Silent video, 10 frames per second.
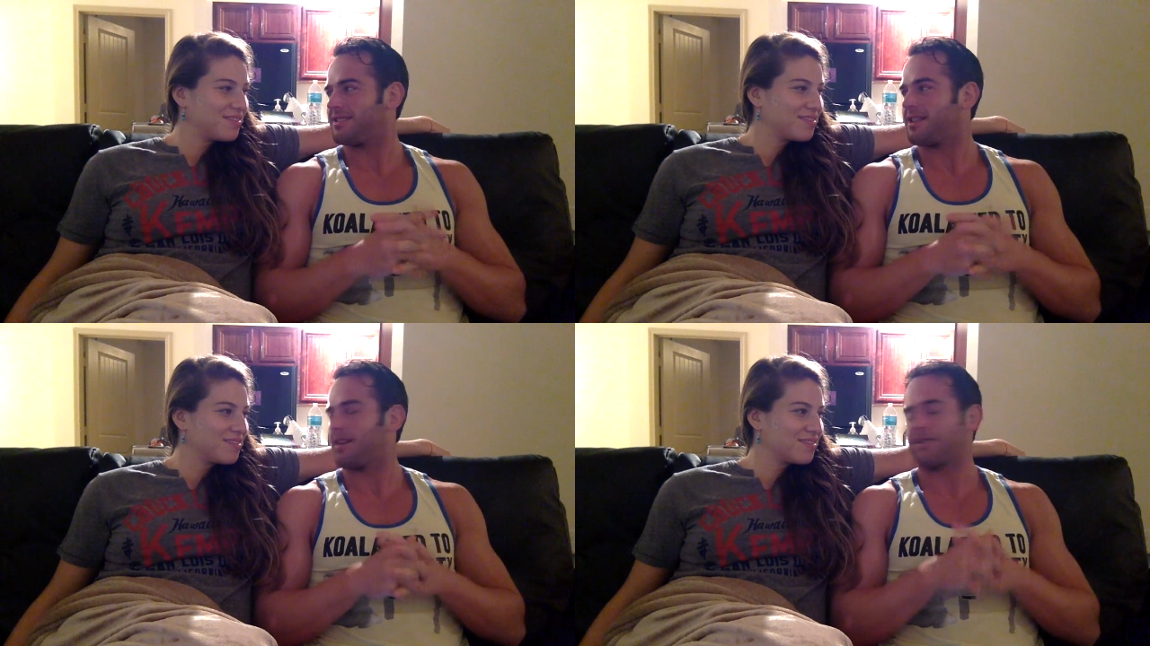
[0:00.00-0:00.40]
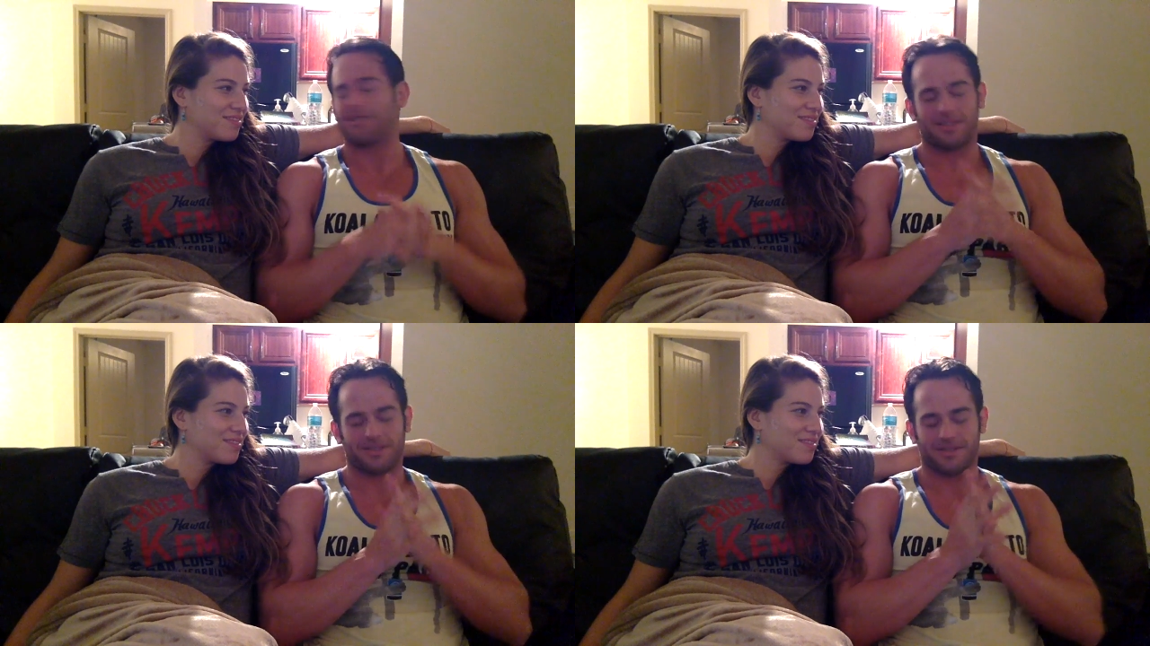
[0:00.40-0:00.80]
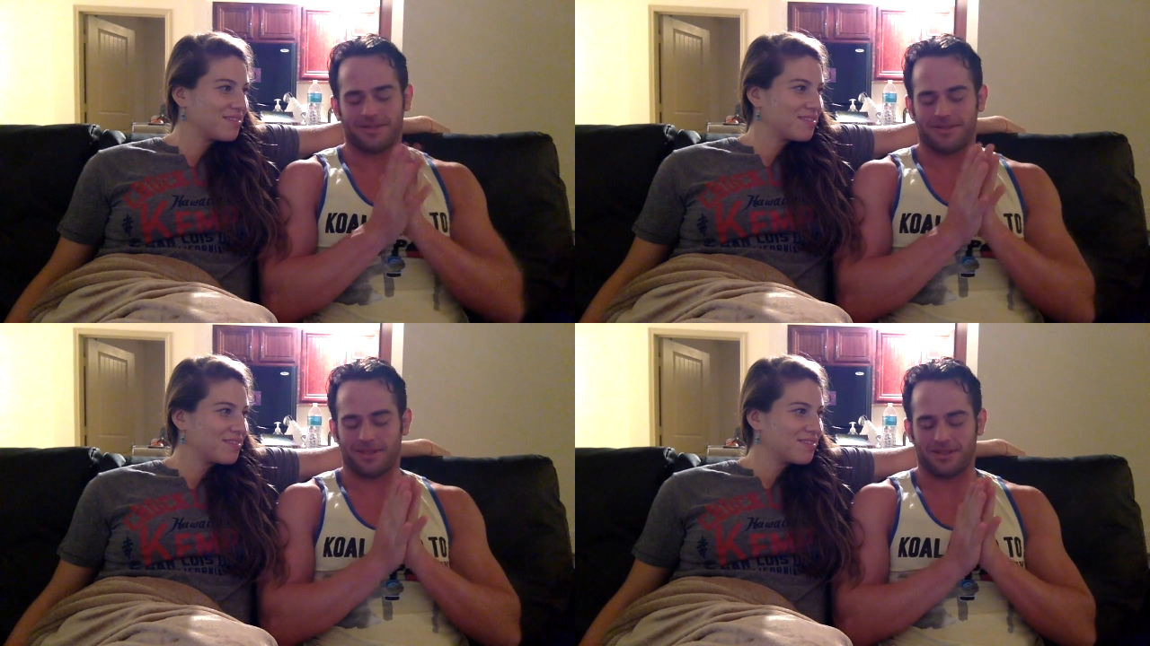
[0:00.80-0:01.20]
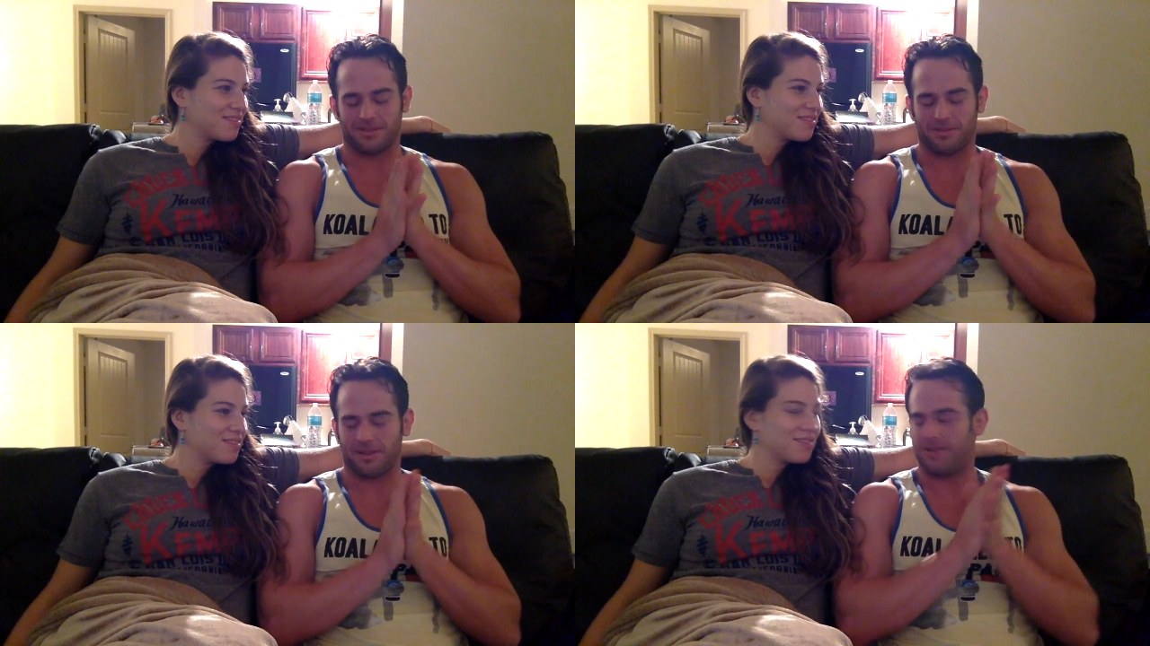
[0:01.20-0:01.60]
Speaker 1: No, continue. I was
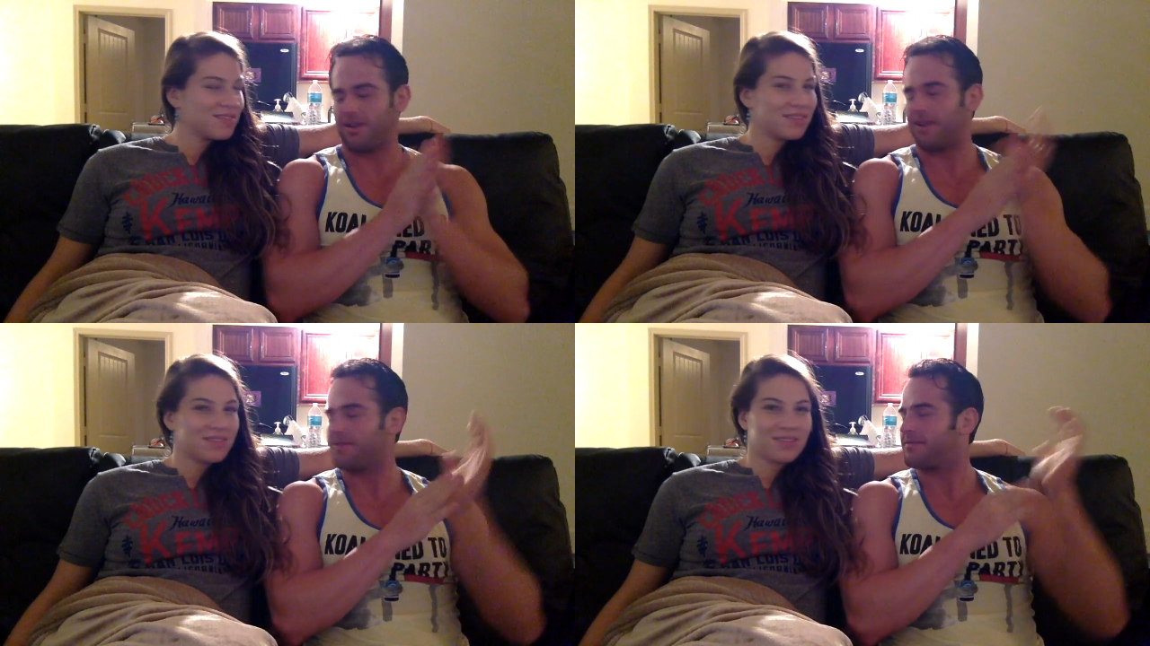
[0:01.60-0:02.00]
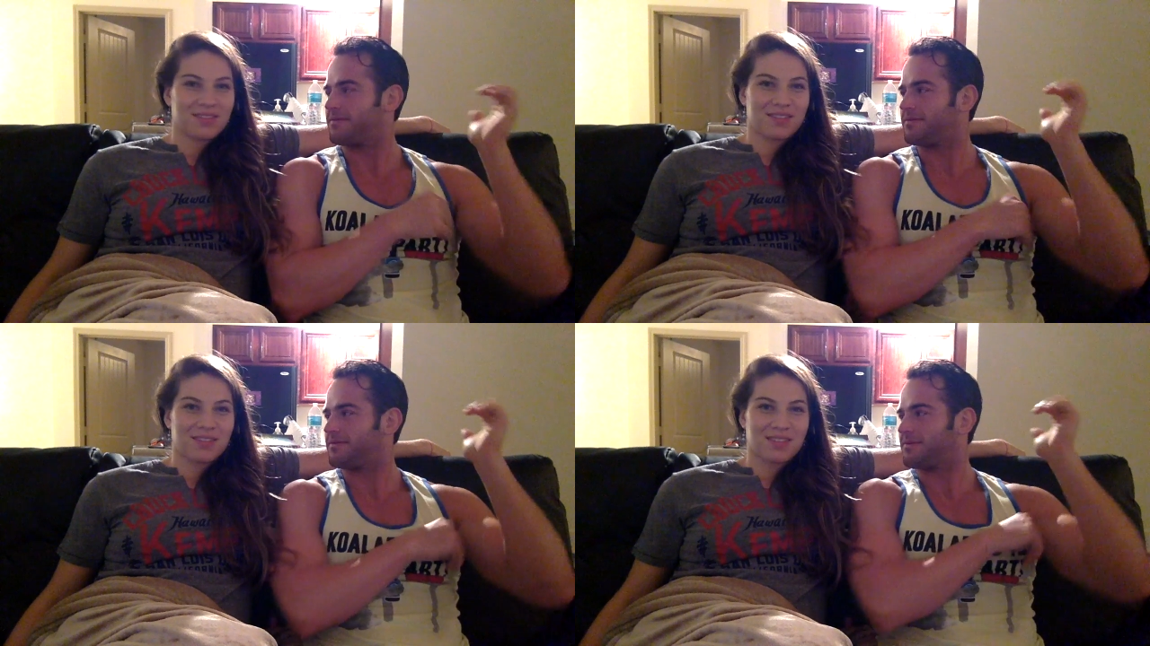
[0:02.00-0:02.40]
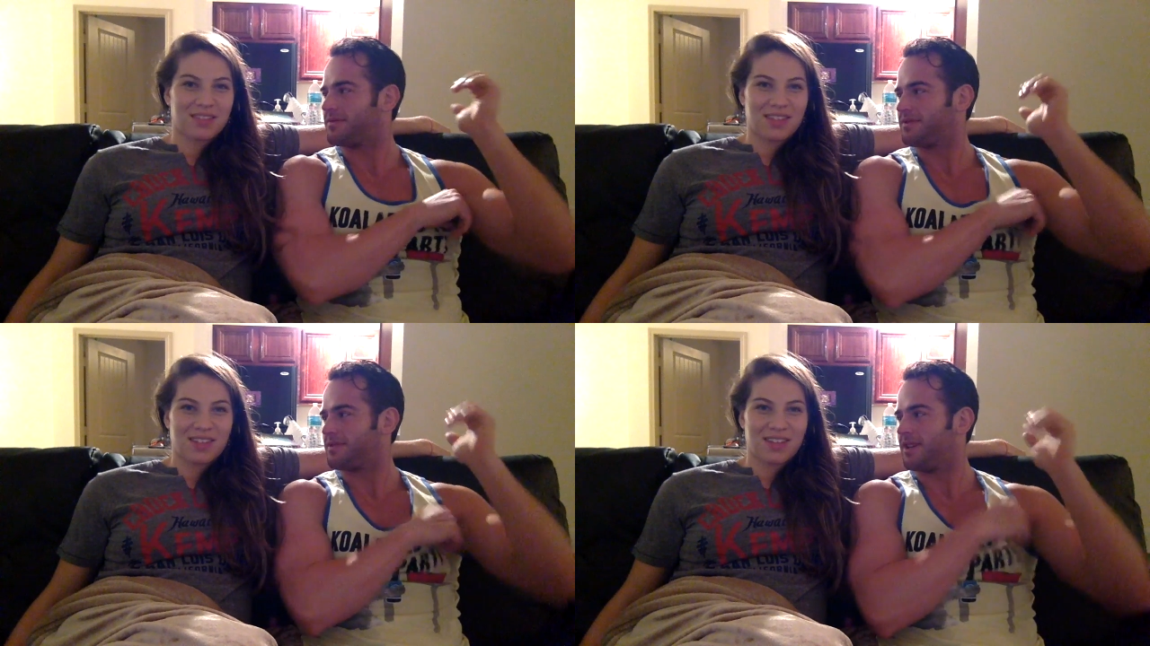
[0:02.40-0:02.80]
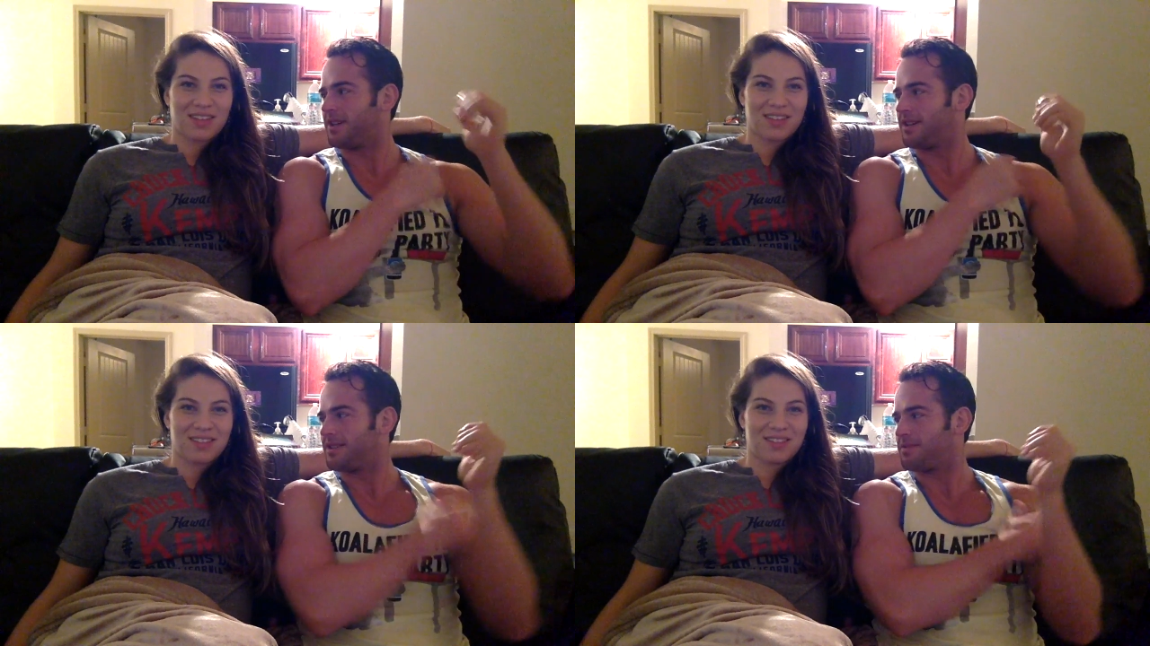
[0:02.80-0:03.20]
just playing around.
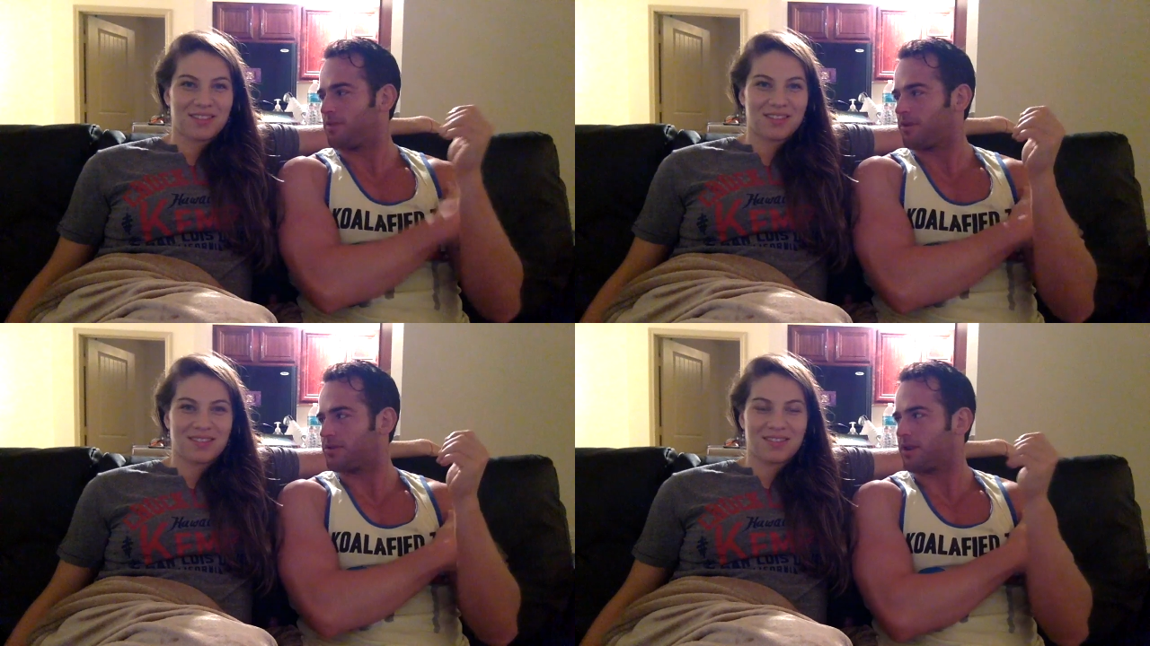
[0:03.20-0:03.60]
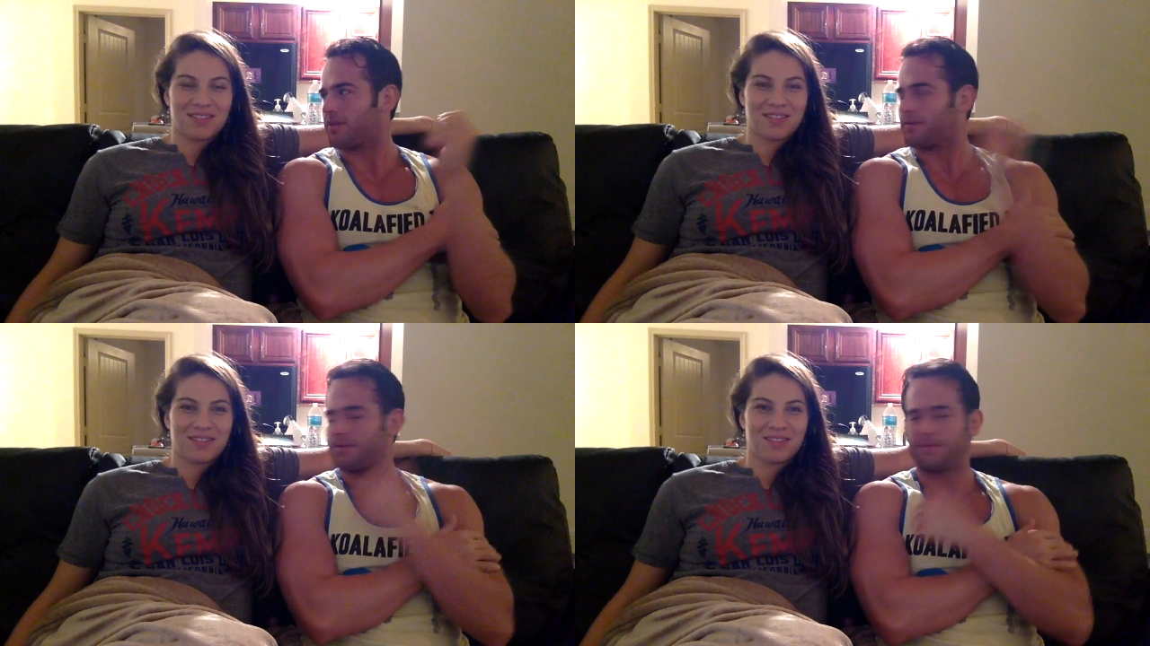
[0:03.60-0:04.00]
Small chuckle.